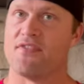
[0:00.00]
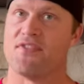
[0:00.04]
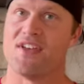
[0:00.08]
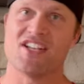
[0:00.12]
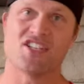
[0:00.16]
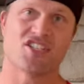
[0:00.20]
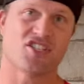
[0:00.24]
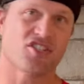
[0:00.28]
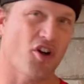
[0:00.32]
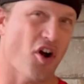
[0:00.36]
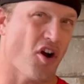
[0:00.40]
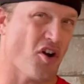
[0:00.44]
They
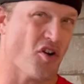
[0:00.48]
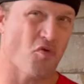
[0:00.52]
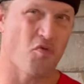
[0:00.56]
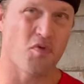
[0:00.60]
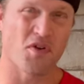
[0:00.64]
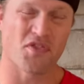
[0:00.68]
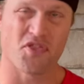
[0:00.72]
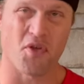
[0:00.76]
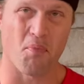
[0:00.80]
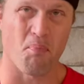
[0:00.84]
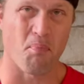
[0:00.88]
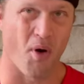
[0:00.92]
started
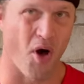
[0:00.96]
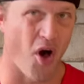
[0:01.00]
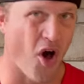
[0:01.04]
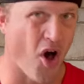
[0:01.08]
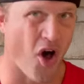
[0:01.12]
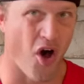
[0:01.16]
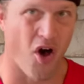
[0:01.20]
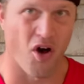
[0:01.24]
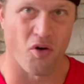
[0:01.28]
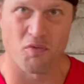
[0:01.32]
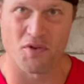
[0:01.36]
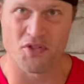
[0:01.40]
with the
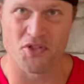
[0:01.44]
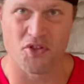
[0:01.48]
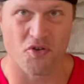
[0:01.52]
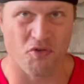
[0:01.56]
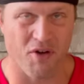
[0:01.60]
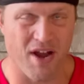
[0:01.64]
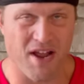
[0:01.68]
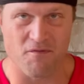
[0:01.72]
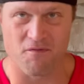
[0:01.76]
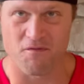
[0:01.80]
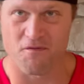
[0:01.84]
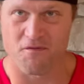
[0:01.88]
ball, with
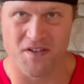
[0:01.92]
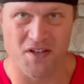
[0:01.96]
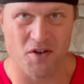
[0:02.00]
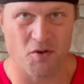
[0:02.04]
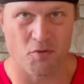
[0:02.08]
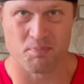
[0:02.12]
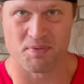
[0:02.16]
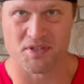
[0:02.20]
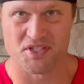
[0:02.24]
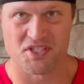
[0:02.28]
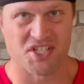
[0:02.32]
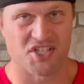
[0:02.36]
great
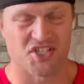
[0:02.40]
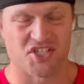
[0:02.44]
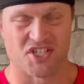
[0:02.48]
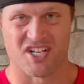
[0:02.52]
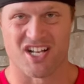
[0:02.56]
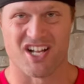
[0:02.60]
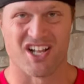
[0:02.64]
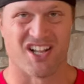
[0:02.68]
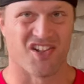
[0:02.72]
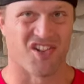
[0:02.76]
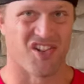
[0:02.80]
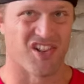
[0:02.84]
field
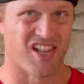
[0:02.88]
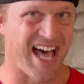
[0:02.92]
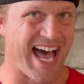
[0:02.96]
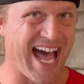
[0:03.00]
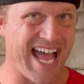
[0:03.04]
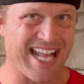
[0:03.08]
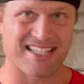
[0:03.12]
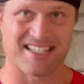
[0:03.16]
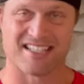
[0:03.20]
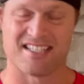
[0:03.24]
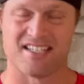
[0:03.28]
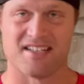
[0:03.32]
position a
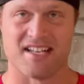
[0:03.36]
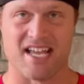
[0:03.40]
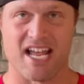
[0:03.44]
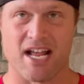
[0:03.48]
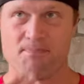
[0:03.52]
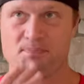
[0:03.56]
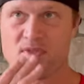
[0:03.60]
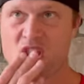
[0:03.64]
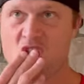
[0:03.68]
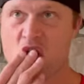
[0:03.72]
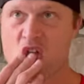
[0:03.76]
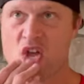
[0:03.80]
lot
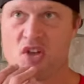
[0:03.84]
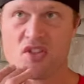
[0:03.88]
today.